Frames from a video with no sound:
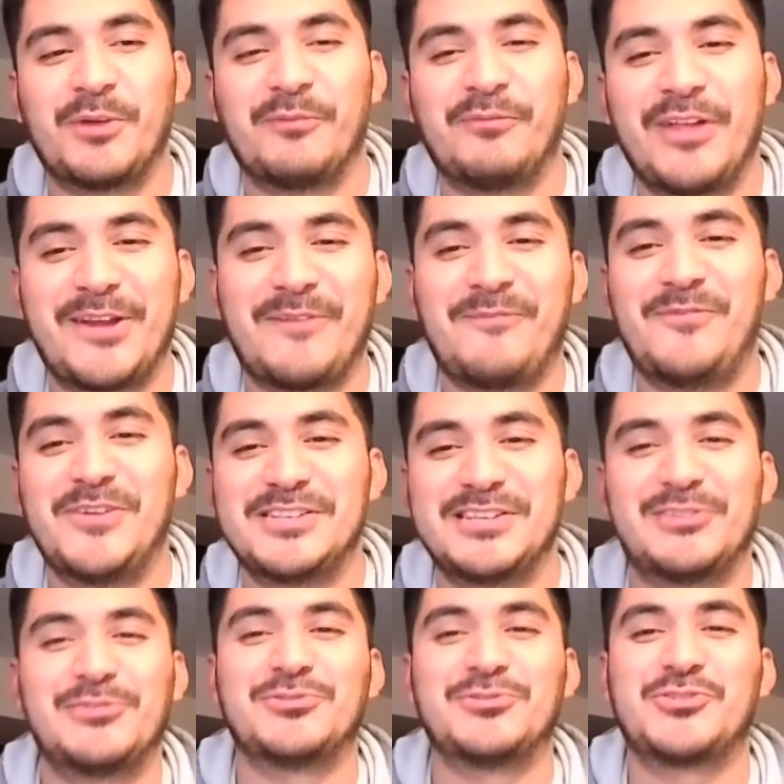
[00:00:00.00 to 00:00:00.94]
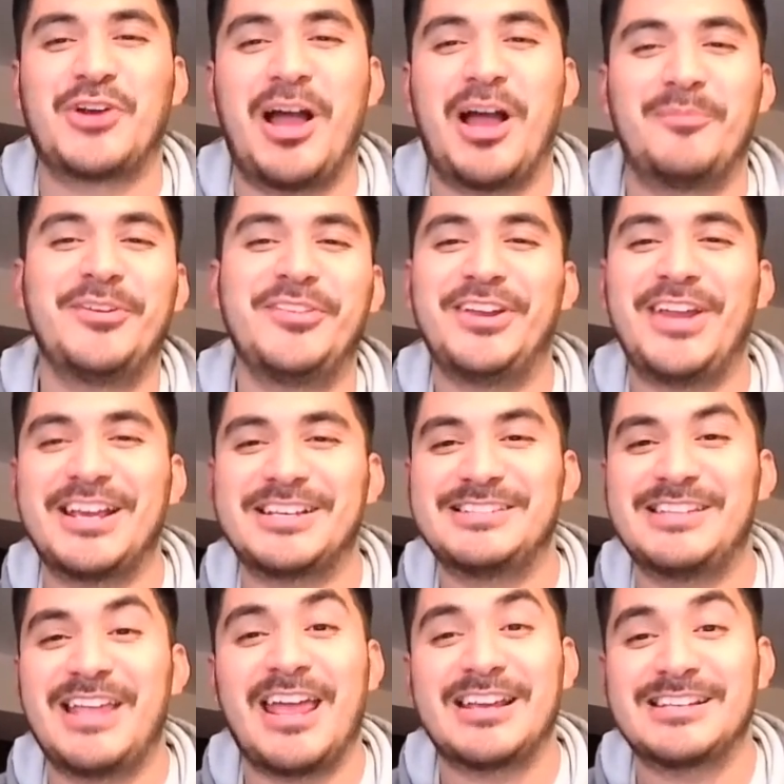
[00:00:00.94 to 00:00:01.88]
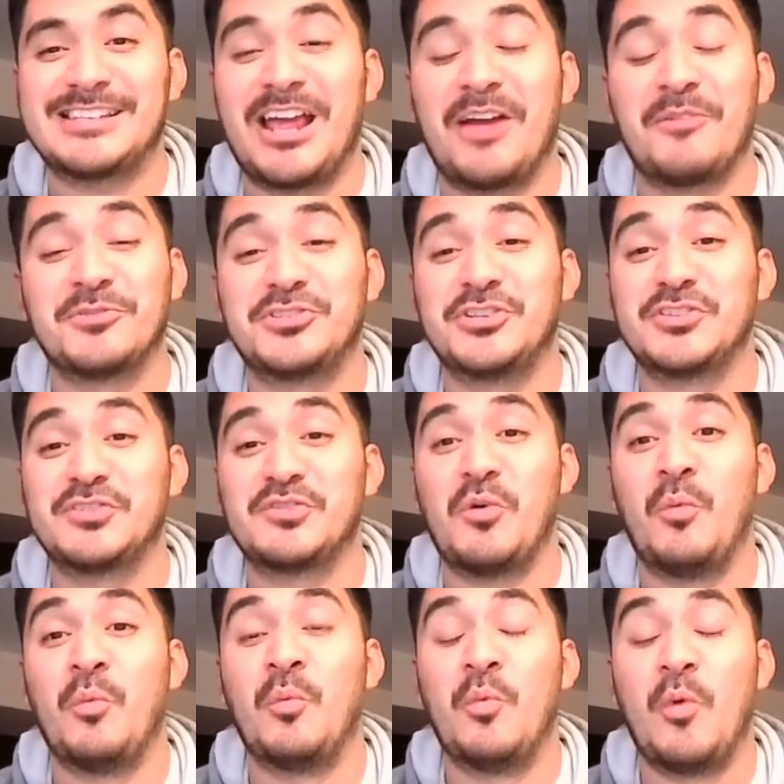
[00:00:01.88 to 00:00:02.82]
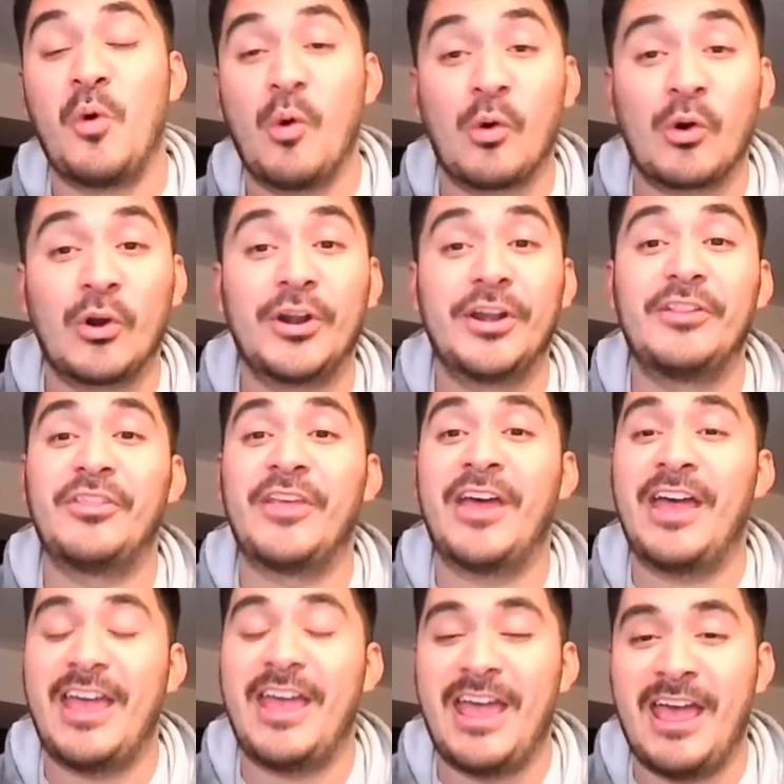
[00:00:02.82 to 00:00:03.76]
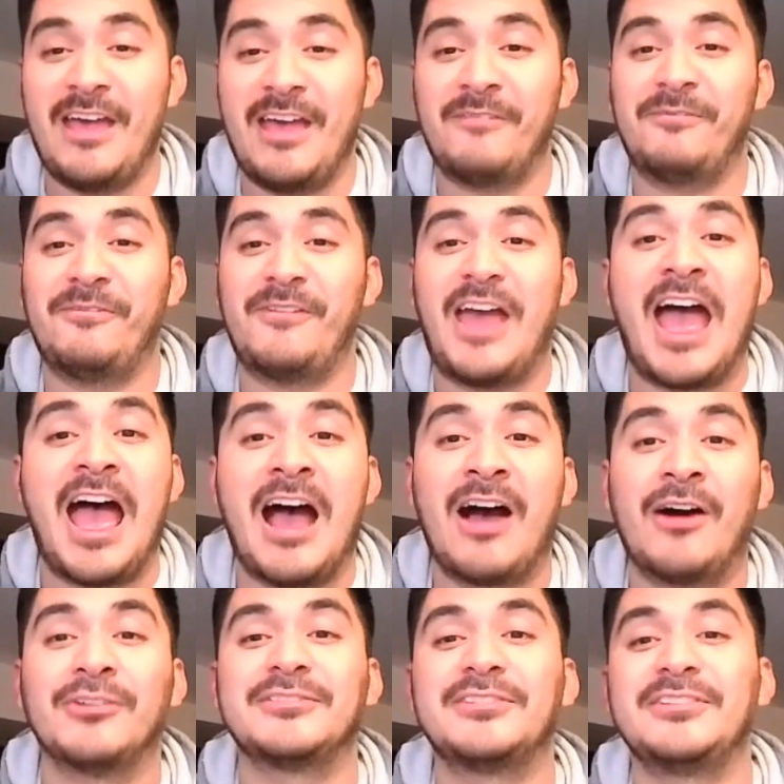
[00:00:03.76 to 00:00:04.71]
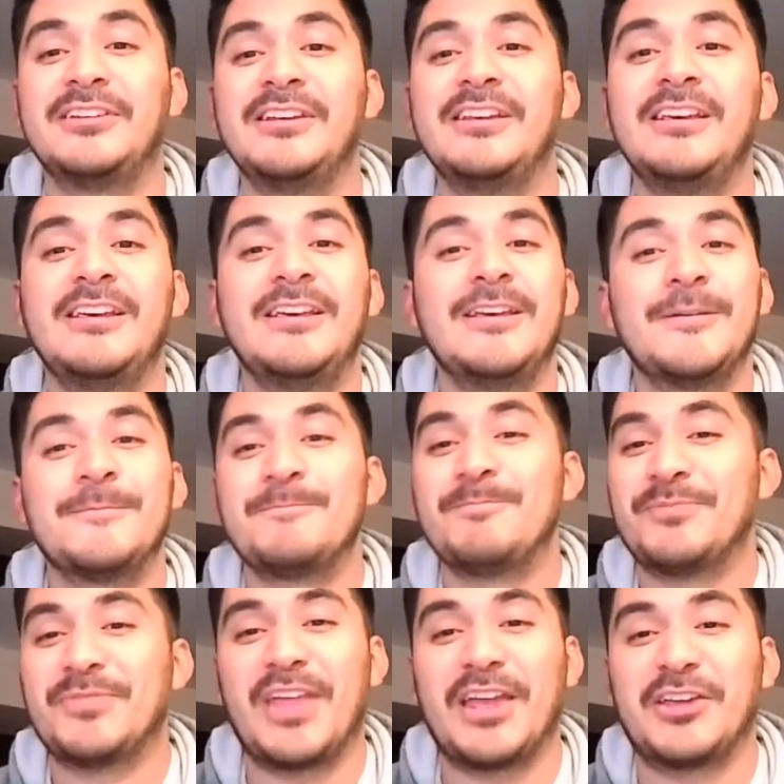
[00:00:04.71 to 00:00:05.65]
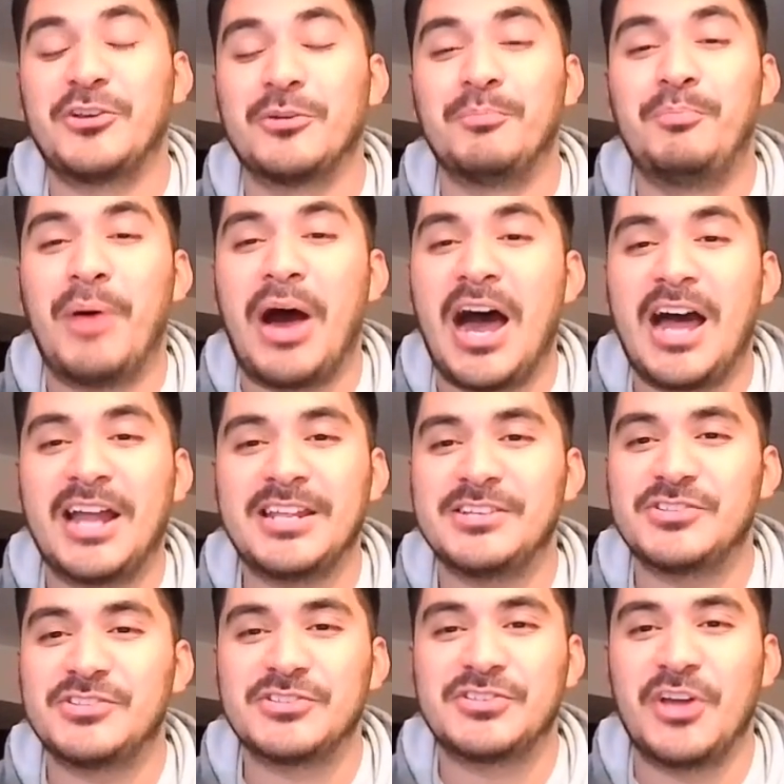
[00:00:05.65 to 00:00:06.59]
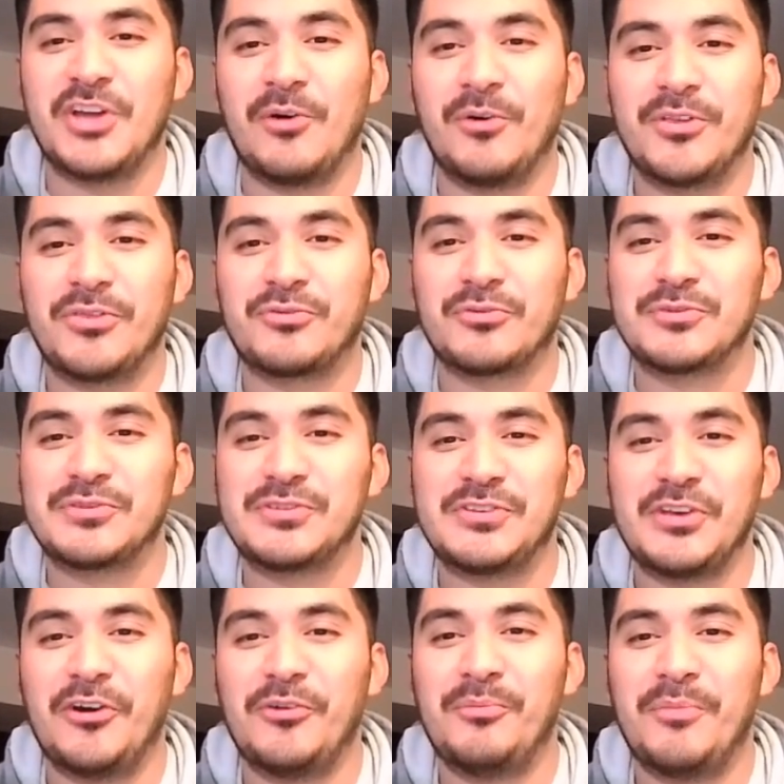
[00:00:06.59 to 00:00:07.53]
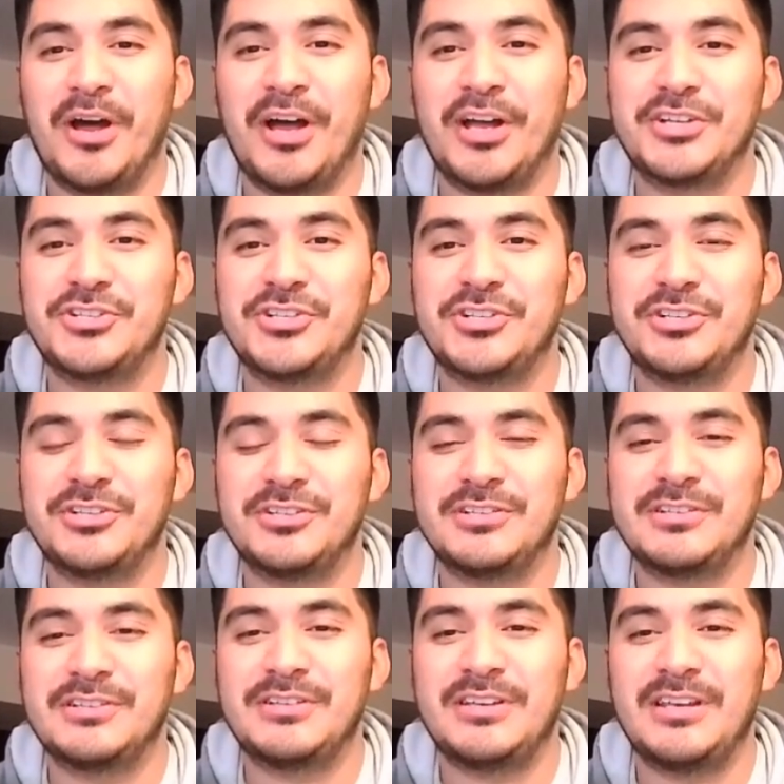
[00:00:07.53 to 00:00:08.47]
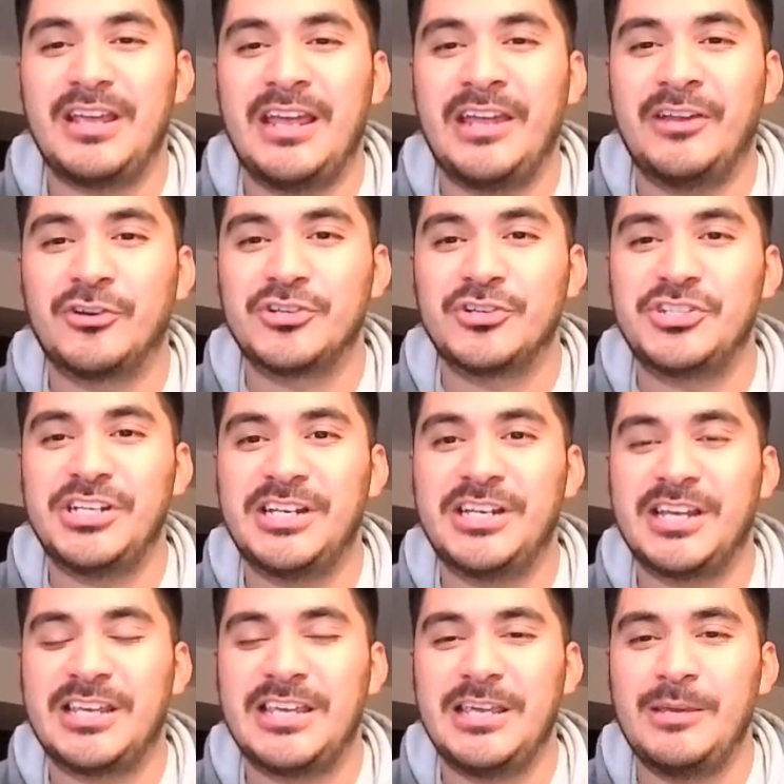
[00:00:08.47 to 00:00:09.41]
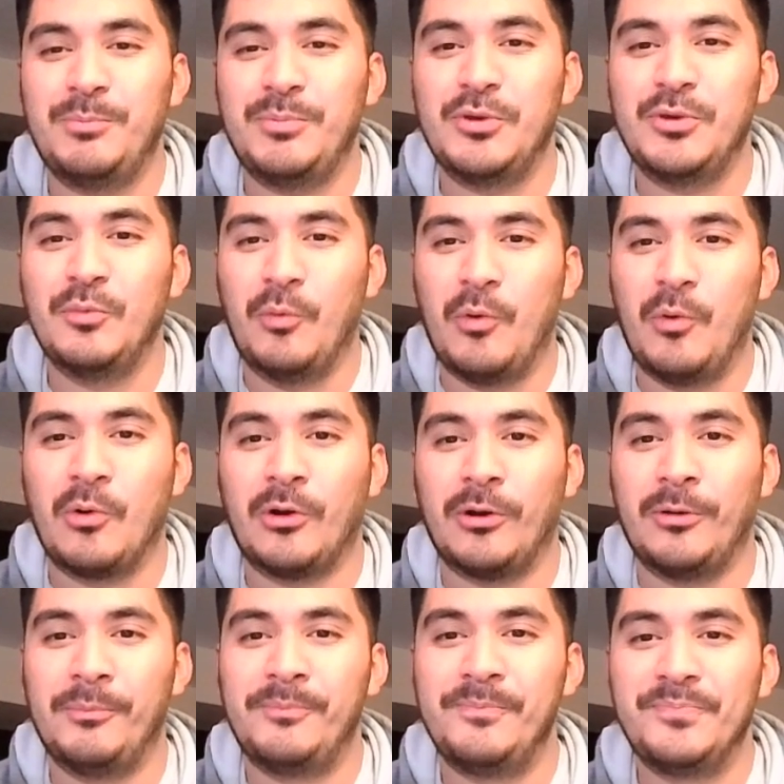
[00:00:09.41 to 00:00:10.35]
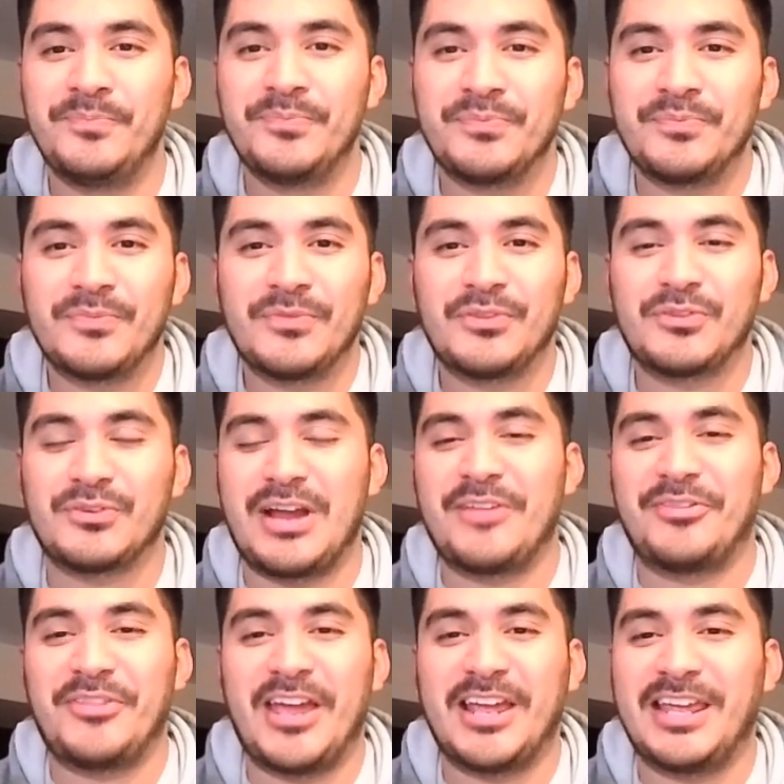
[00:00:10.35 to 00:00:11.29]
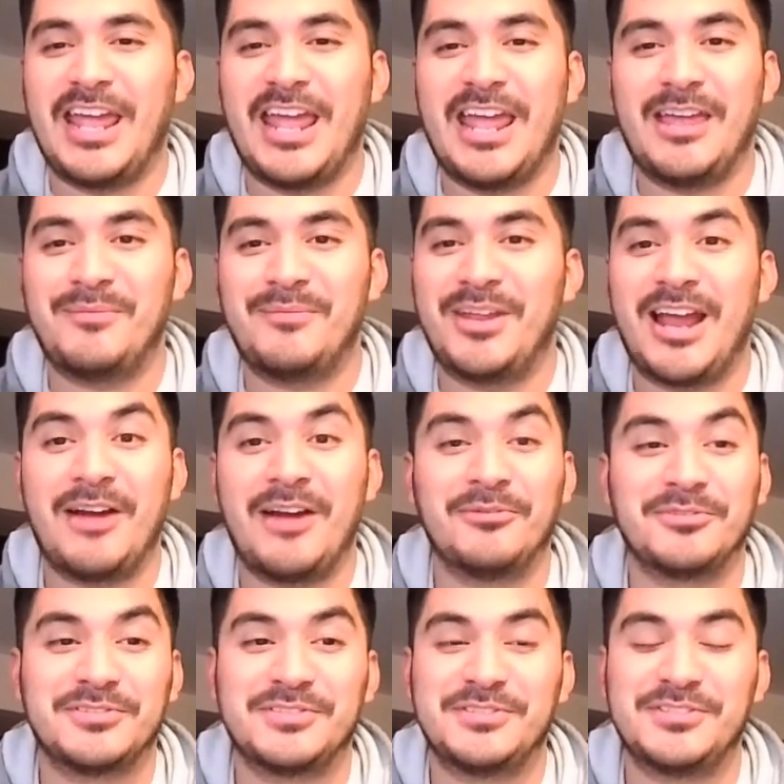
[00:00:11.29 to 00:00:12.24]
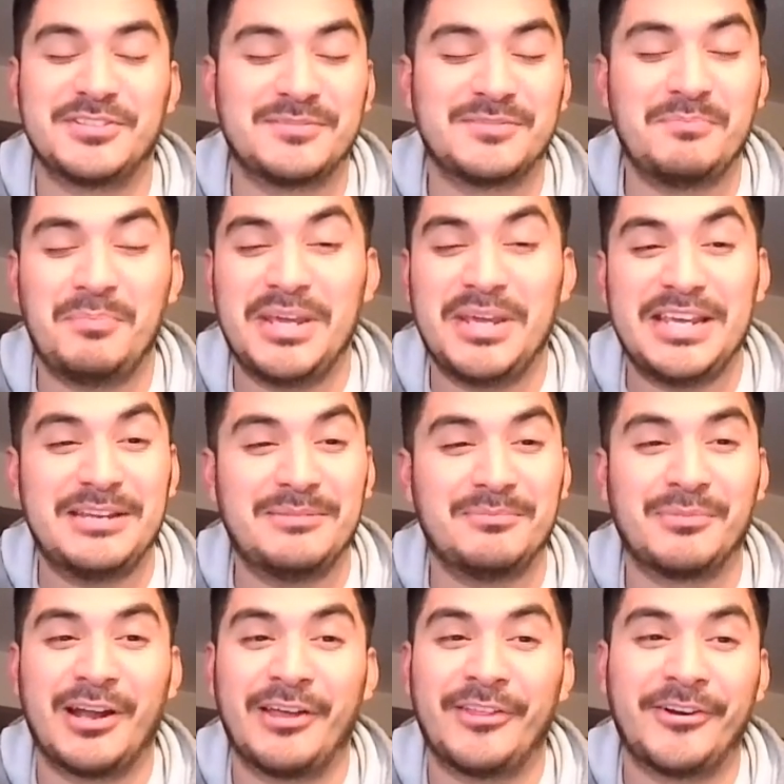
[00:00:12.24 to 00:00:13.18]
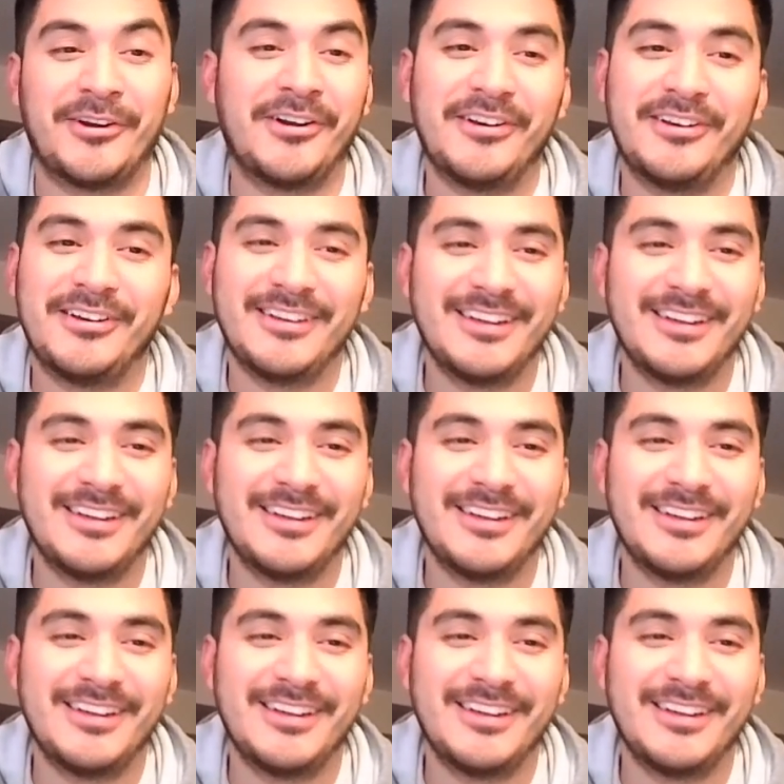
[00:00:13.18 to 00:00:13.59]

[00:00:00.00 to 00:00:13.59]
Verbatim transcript: sort of like physical trauma the next day because I was just worn the F out. Yeah. Like your body is just going through so much energy to keep you warm throughout yeah. that game. I was just beat, brother.